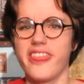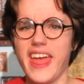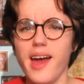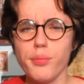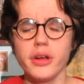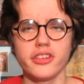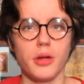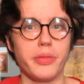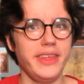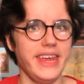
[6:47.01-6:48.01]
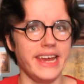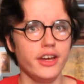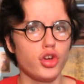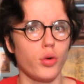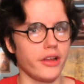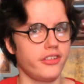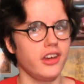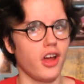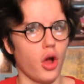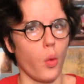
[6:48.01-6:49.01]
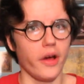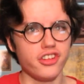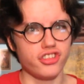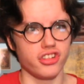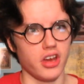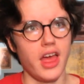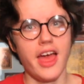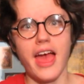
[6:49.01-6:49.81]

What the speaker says: That brings up the interesting question.